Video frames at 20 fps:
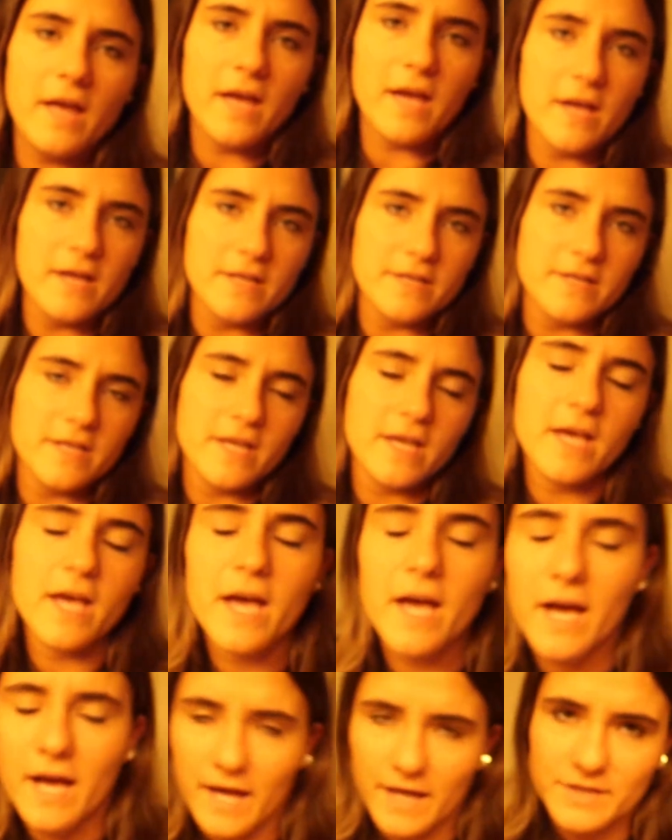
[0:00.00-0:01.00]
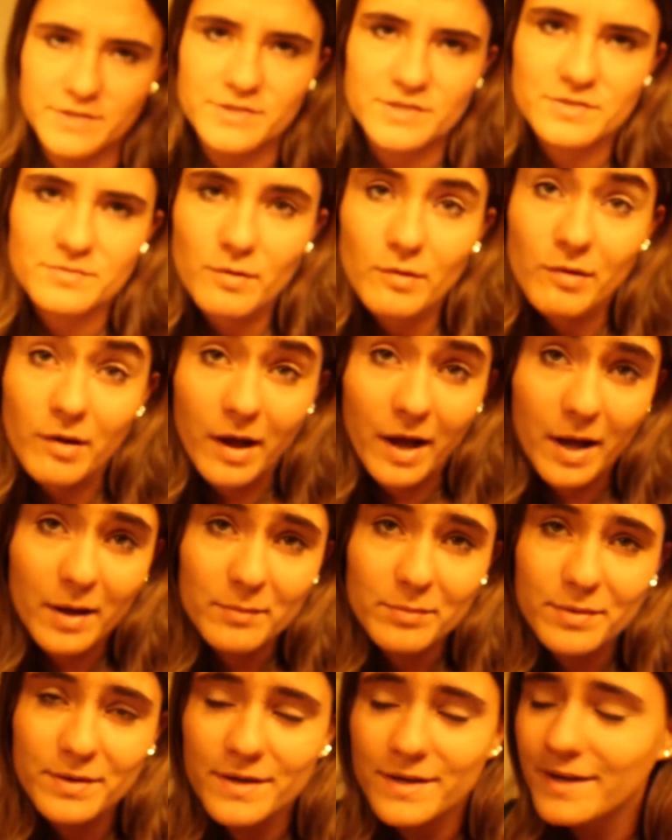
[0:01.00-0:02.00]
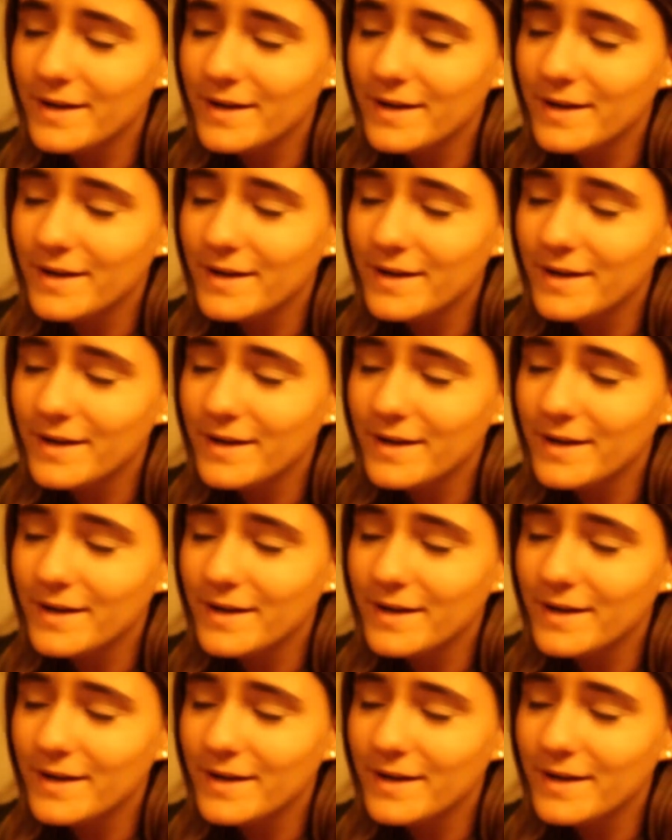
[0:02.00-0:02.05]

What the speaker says: and I just woke up.